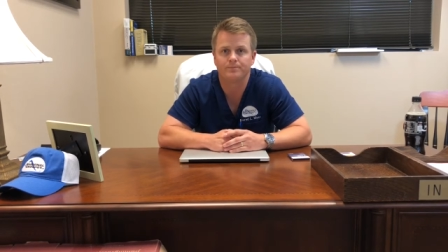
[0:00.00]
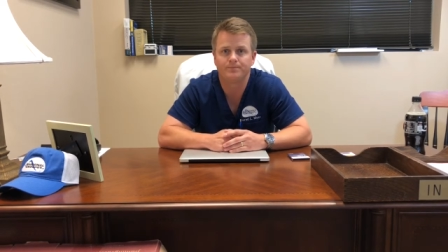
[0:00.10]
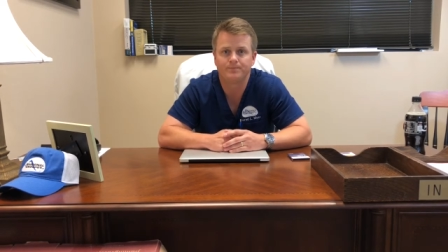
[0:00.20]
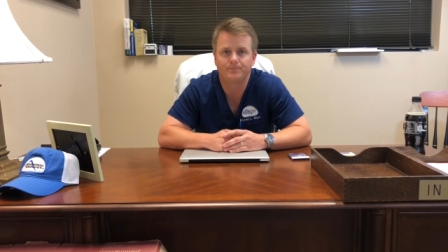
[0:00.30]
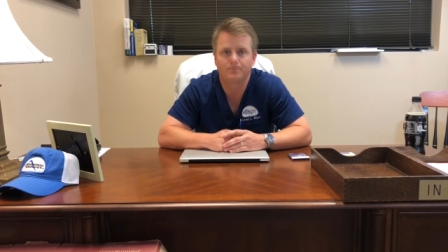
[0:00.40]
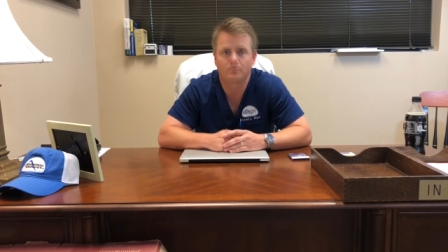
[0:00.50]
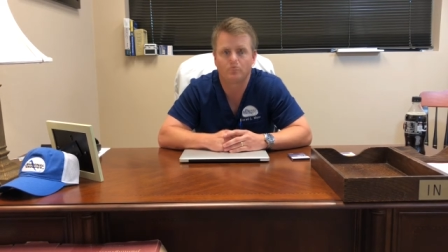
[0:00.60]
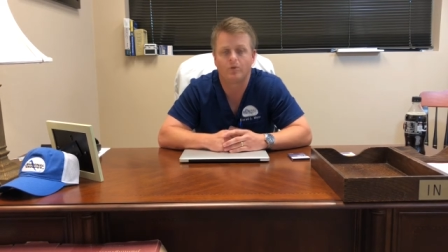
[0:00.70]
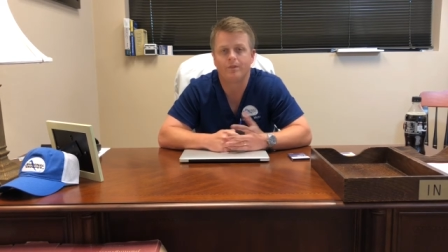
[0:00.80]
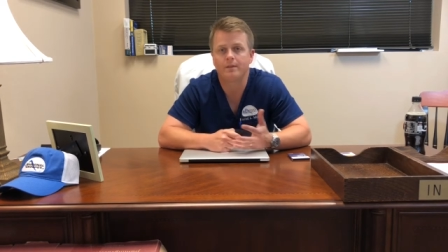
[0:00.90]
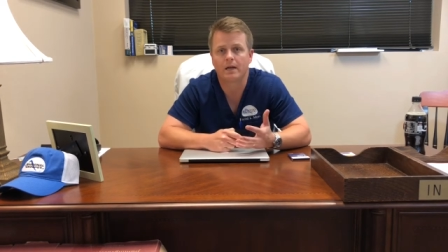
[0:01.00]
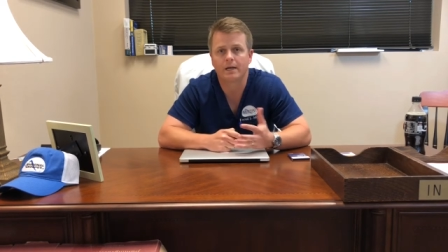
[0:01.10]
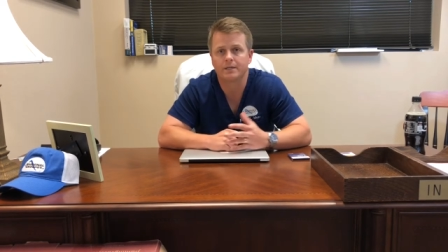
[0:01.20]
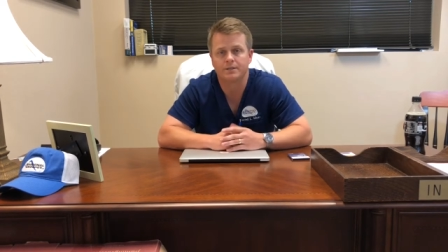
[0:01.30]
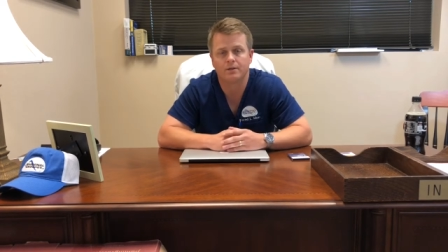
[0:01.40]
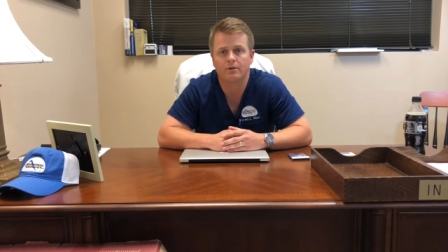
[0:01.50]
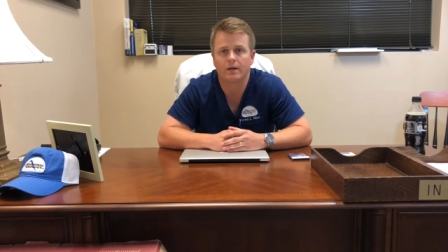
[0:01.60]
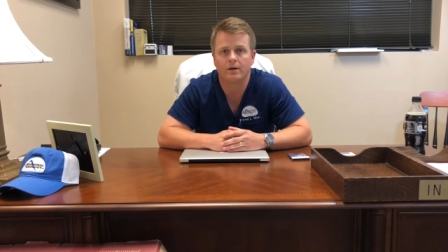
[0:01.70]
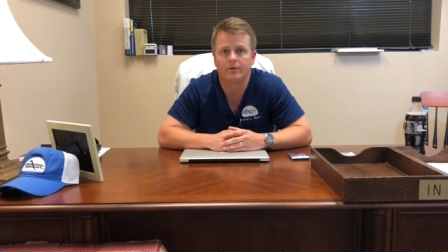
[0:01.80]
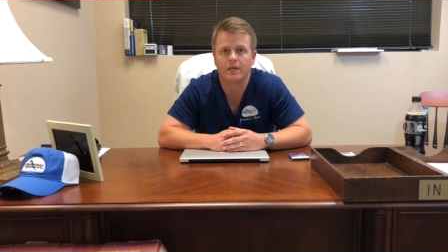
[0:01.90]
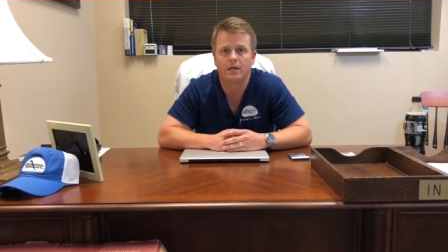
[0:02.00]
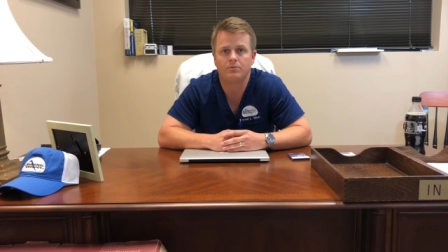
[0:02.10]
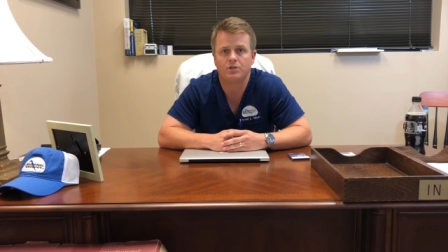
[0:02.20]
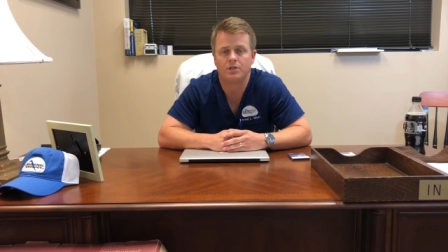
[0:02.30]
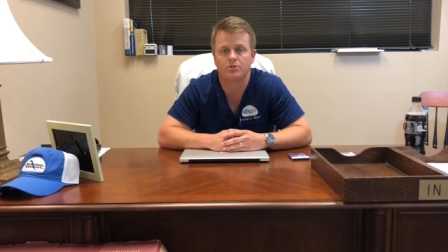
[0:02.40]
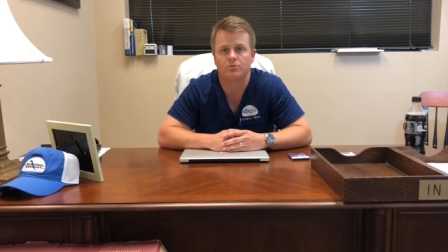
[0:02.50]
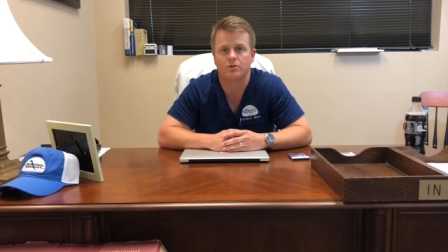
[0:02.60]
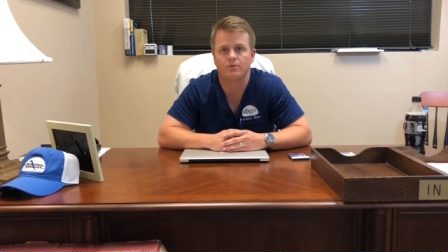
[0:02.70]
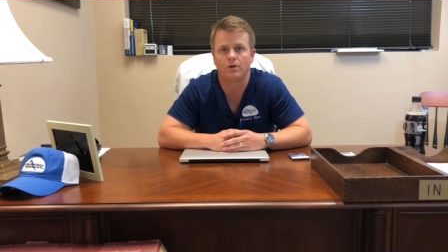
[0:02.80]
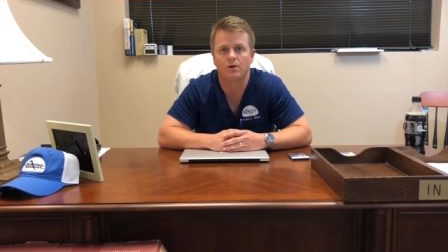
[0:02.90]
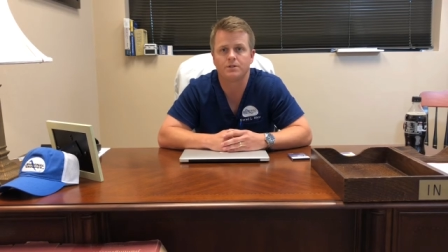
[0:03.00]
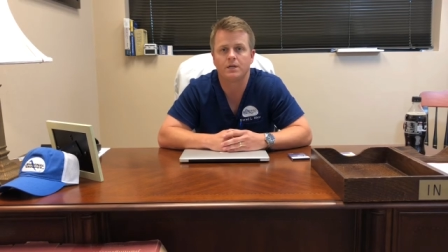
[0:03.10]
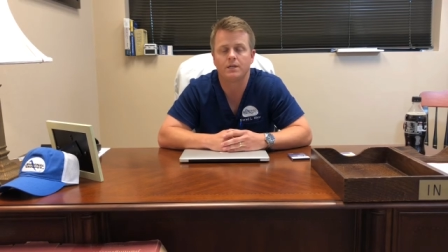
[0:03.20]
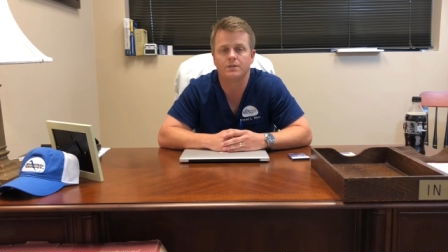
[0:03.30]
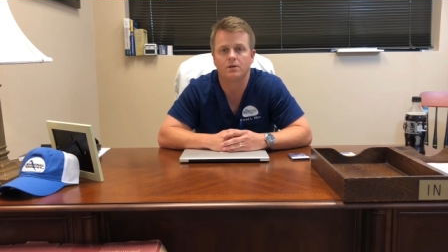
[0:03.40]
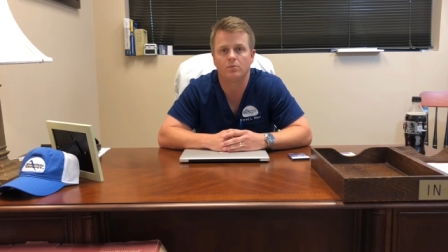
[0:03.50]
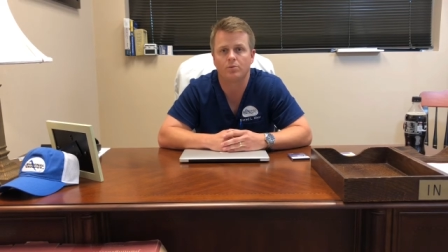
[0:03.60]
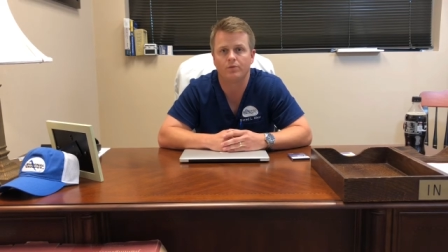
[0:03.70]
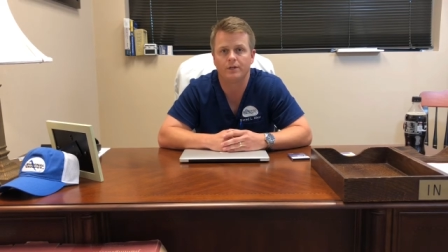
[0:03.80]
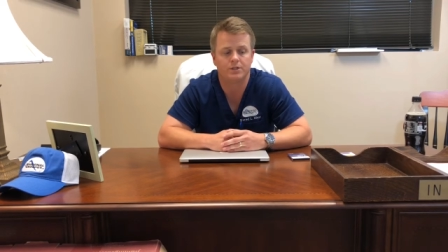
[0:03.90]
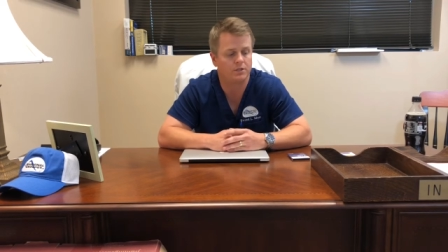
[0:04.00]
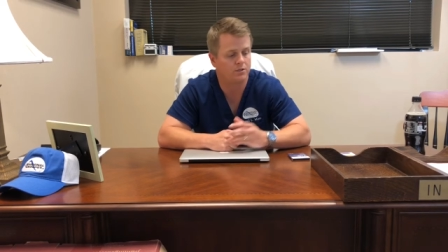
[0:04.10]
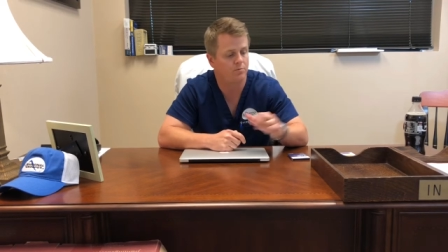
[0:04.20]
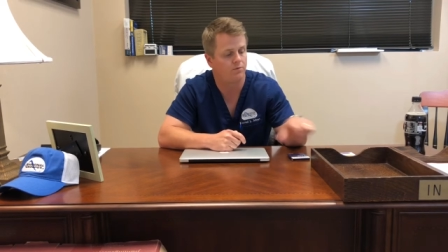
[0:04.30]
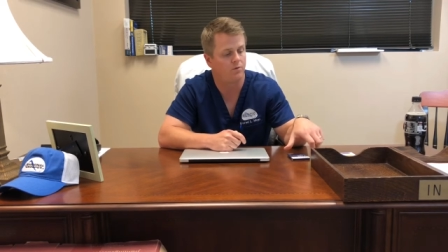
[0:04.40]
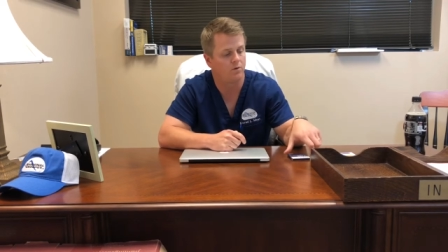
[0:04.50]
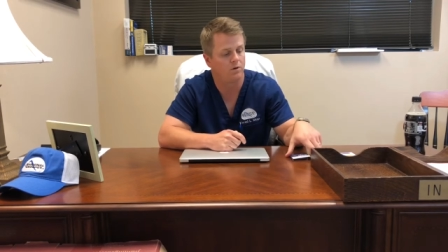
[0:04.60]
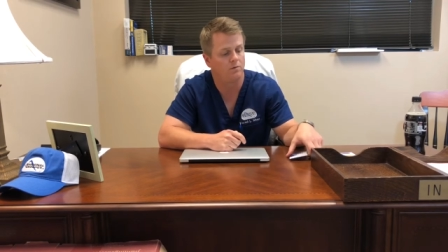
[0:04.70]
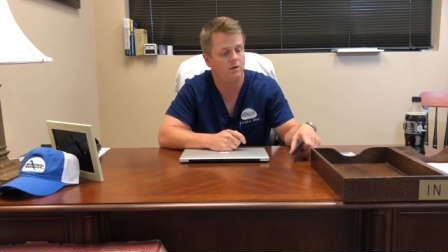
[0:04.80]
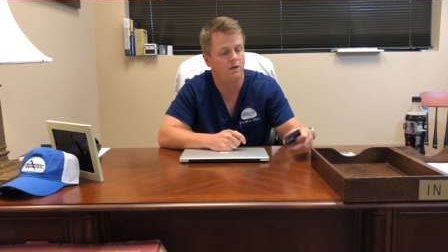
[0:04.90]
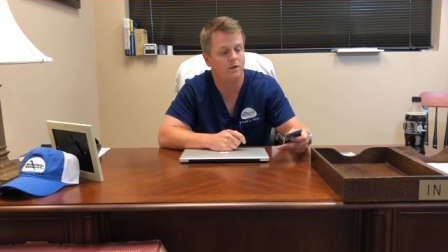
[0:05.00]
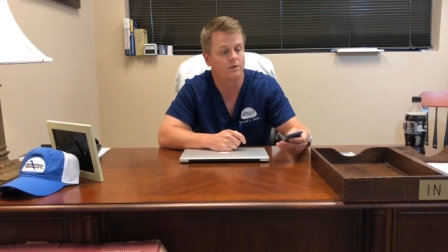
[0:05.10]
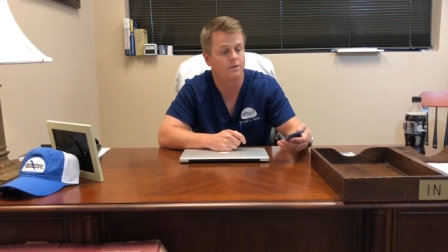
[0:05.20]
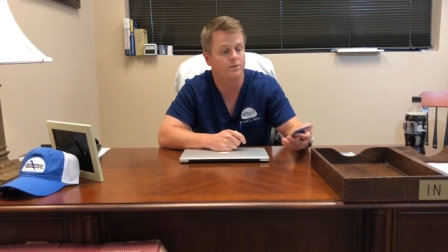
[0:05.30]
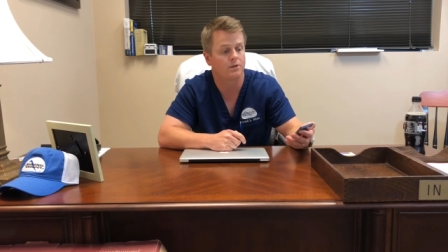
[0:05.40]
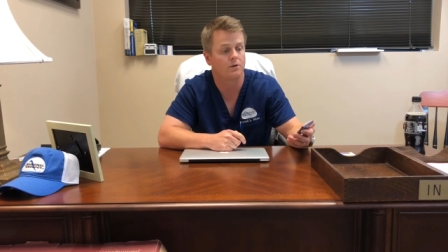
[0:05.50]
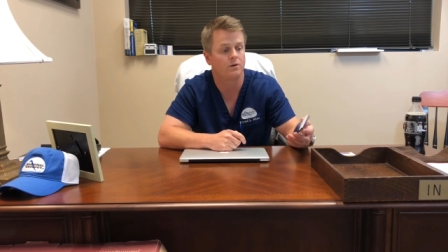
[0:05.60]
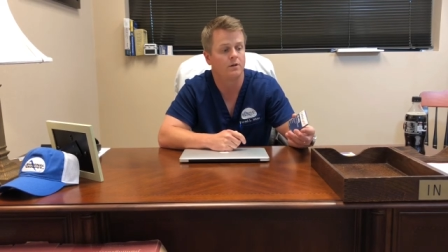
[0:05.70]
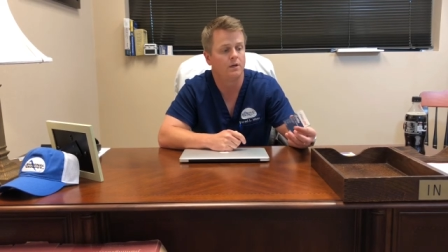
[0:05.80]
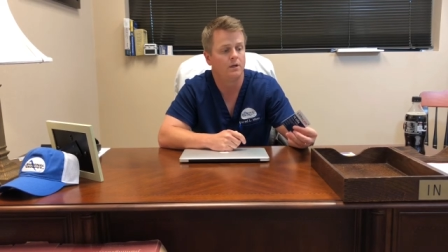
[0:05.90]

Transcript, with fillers: Uh, one thing that I consider kind of a game changer as far as kidney stone prevention is perform, uh, concerned,